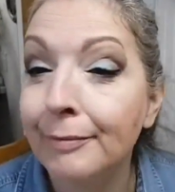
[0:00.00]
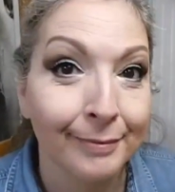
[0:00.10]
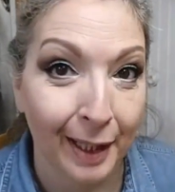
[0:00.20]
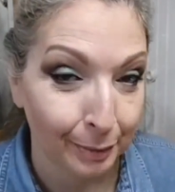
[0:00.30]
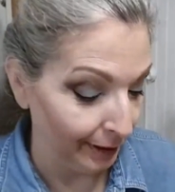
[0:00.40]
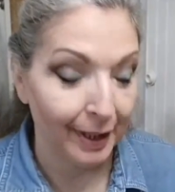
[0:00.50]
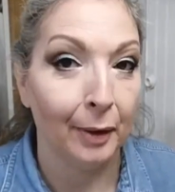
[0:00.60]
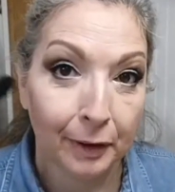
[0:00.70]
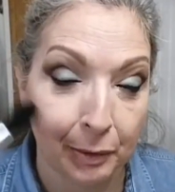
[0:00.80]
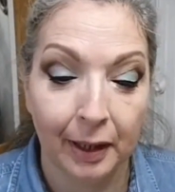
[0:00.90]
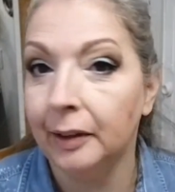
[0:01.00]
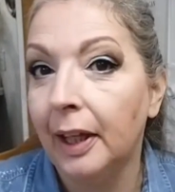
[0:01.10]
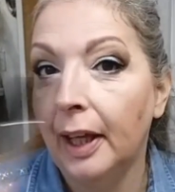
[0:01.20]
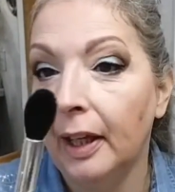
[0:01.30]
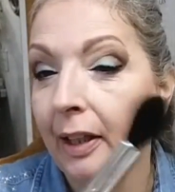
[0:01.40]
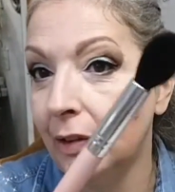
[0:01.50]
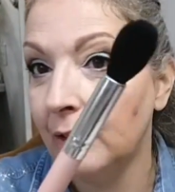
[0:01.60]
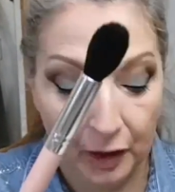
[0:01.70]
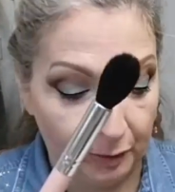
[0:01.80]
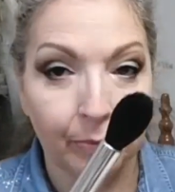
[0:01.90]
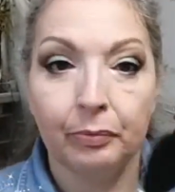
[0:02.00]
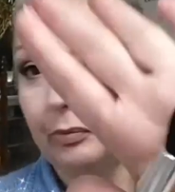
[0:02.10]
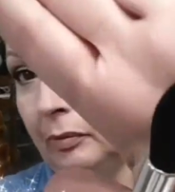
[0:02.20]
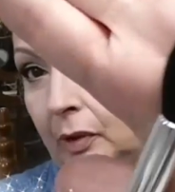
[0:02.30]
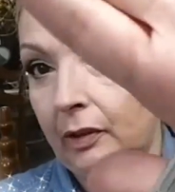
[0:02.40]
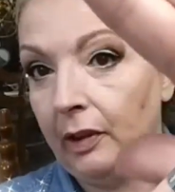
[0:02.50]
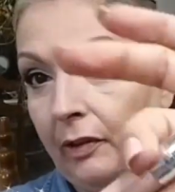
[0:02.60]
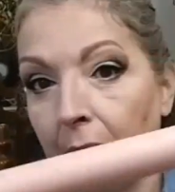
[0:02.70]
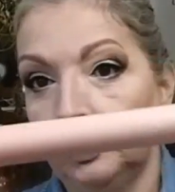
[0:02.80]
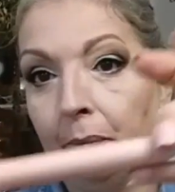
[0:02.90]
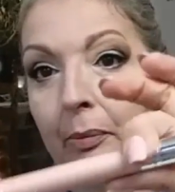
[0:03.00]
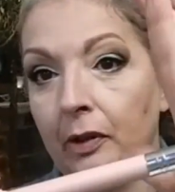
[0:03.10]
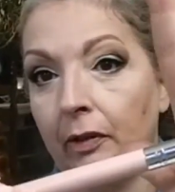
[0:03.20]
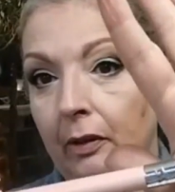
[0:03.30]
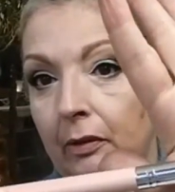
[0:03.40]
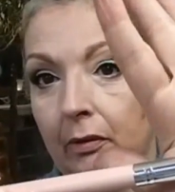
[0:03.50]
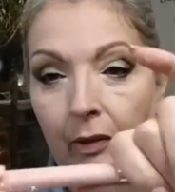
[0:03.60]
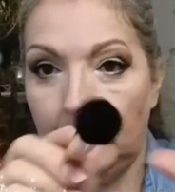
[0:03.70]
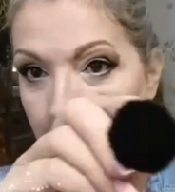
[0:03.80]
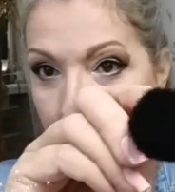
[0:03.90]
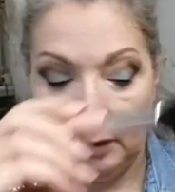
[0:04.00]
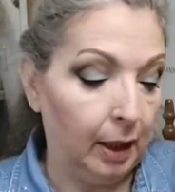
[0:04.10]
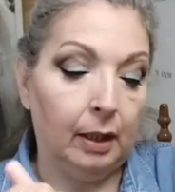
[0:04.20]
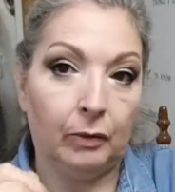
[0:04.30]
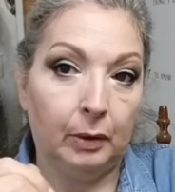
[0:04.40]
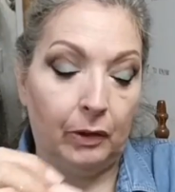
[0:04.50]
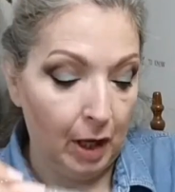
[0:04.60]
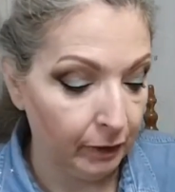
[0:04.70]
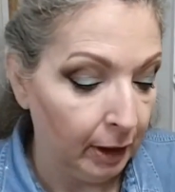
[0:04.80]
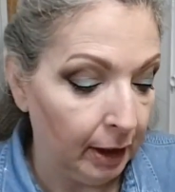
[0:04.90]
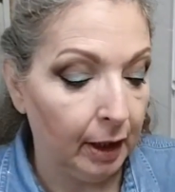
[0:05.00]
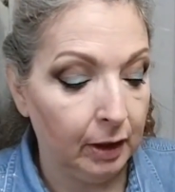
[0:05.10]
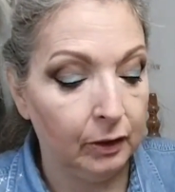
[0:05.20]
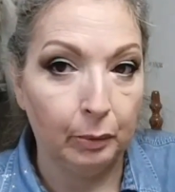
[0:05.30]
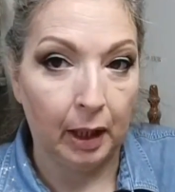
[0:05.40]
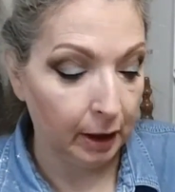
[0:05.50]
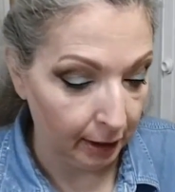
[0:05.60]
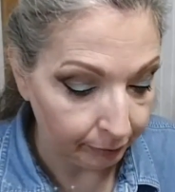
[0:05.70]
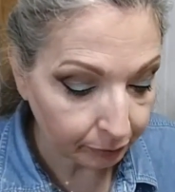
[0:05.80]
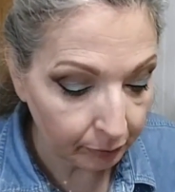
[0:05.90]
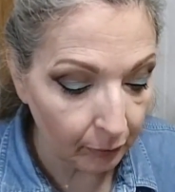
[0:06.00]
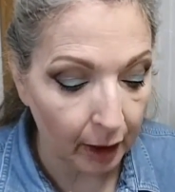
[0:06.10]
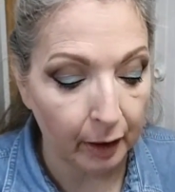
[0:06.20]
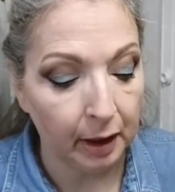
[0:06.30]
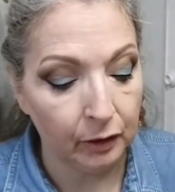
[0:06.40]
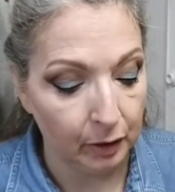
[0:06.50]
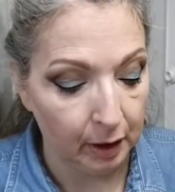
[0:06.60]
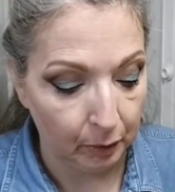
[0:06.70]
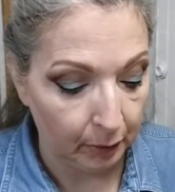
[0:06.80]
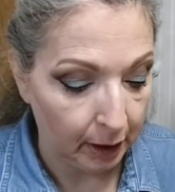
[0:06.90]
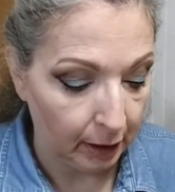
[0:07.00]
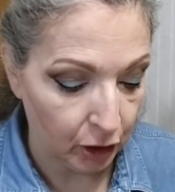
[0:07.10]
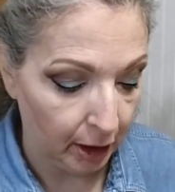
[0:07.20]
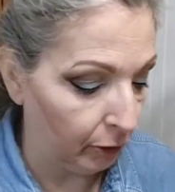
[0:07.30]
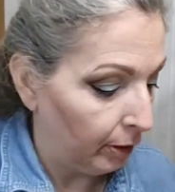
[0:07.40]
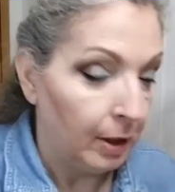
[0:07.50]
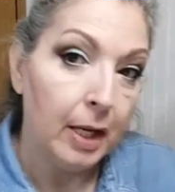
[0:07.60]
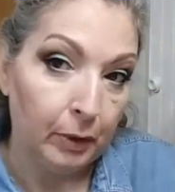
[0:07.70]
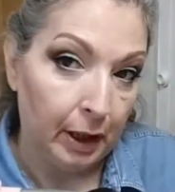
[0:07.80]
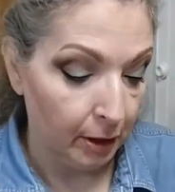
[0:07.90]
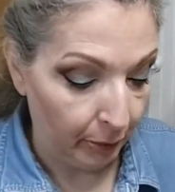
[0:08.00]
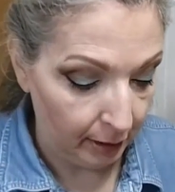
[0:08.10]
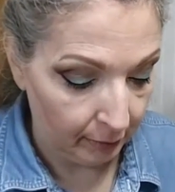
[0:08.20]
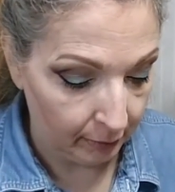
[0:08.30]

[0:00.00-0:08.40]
I look complete. Now we're gonna do some highlight. And I like to use this Jessup You guys can see this is not a really, really big brush. It's, inside my hand. And it's really, really soft. And I like to get into my hard candy highlighter. I'm getting into the really, really light shade in this, really light shade in this palette.